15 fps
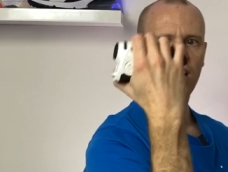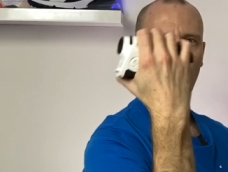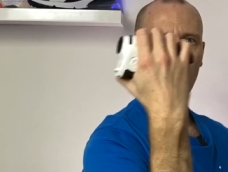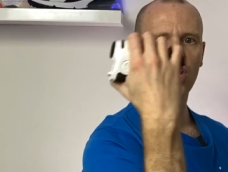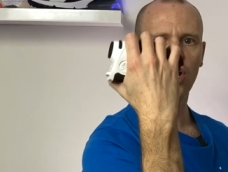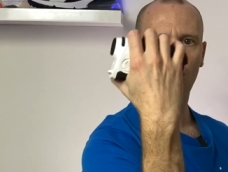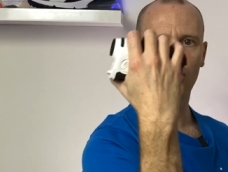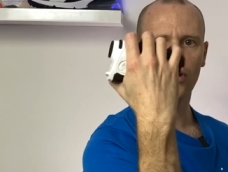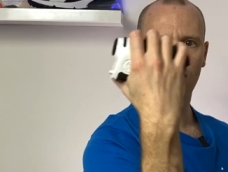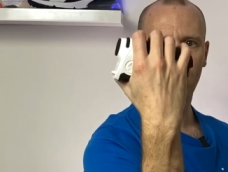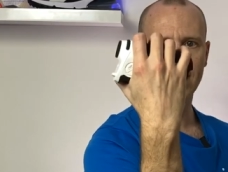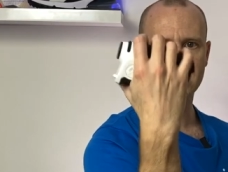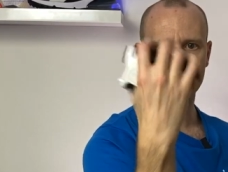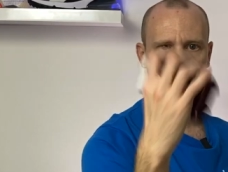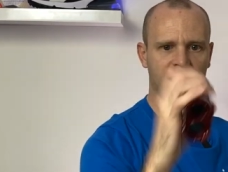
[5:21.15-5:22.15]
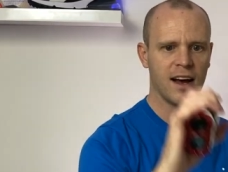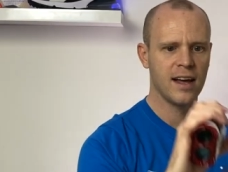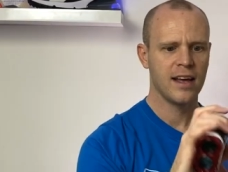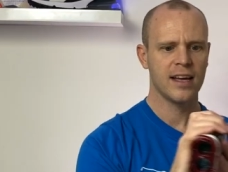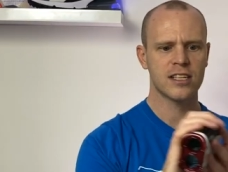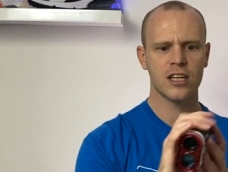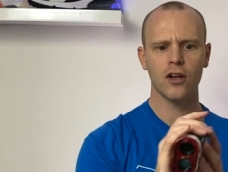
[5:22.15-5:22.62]
a lot nicer.
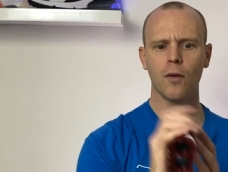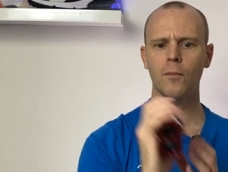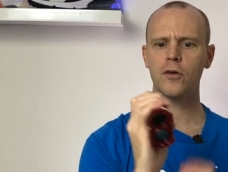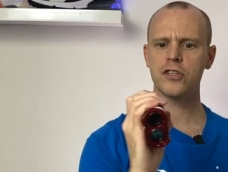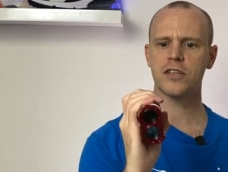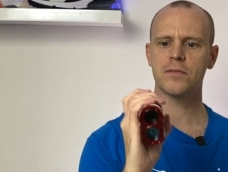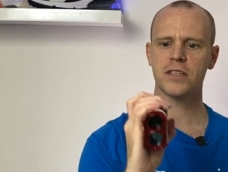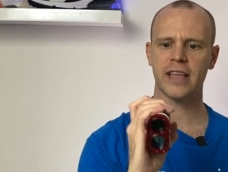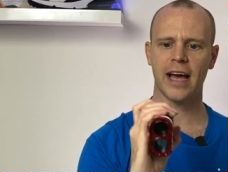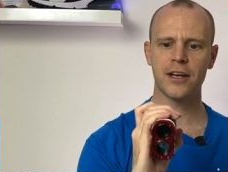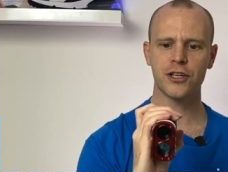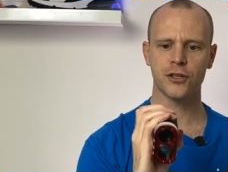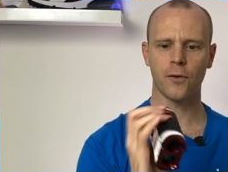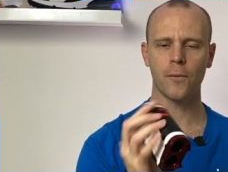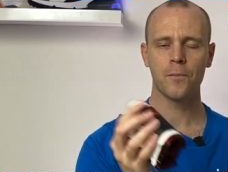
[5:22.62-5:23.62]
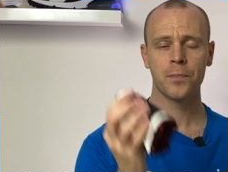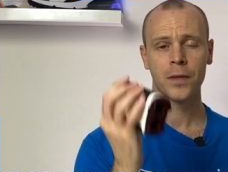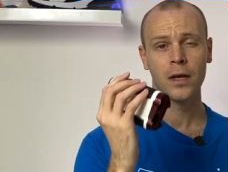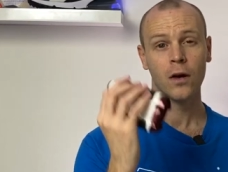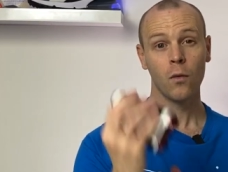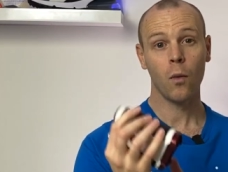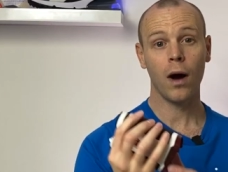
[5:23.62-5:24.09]
It's a lot more substantial.
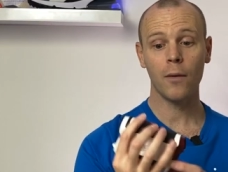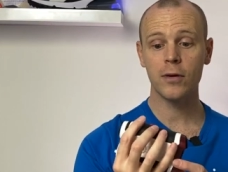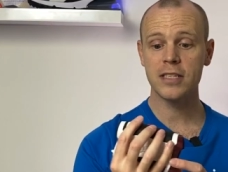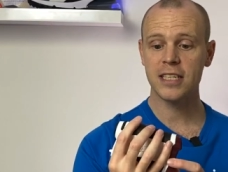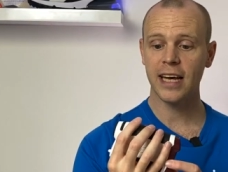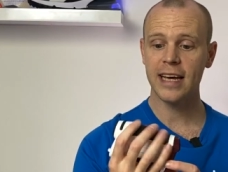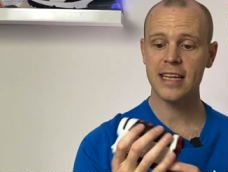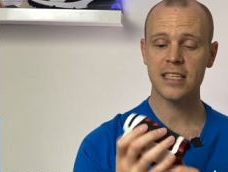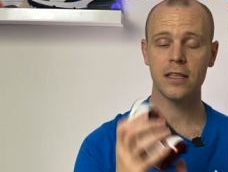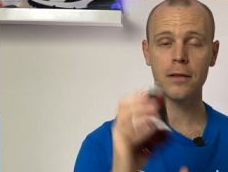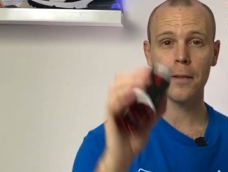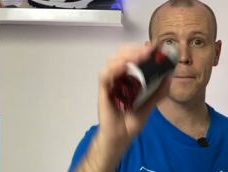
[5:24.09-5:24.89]
What I would say is that the